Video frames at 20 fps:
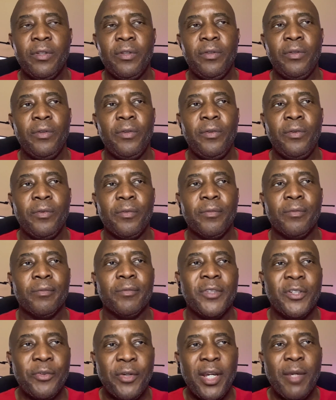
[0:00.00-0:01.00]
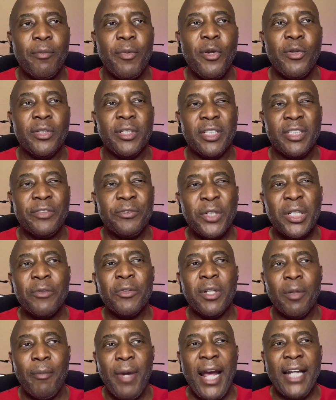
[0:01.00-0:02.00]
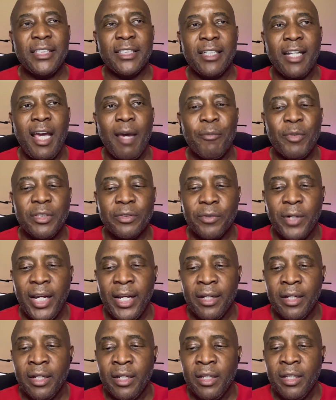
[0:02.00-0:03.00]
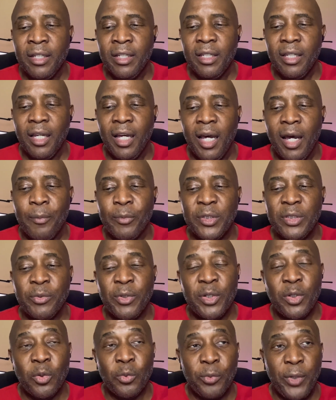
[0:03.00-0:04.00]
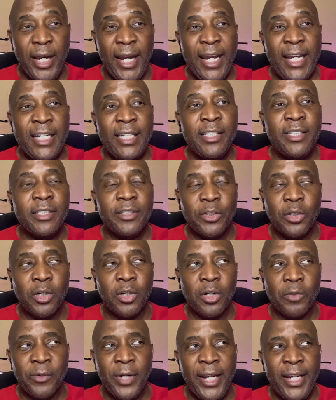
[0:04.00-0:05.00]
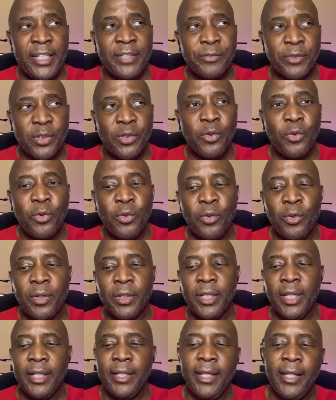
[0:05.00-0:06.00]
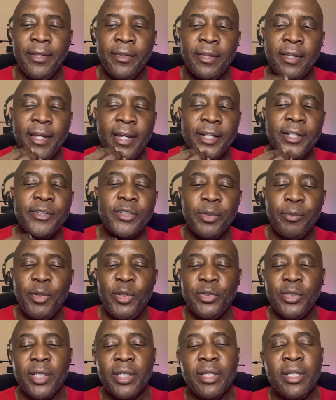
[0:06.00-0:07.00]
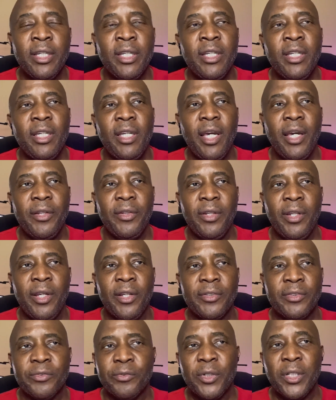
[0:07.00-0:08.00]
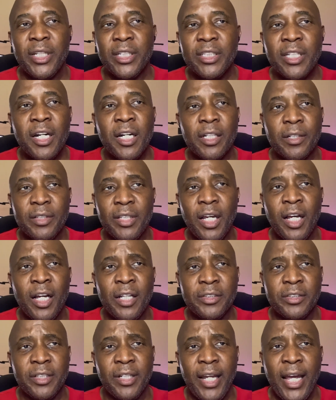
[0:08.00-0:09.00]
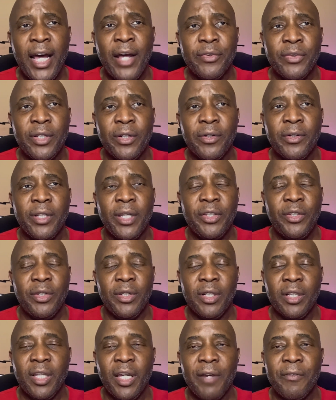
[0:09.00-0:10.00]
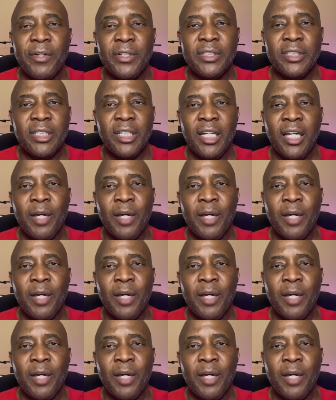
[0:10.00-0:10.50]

to create music. It's really where the magic happens, right? It's where you arrange, record, and then edit your music. And there's really a ton of DAWs that are out there that you can leverage.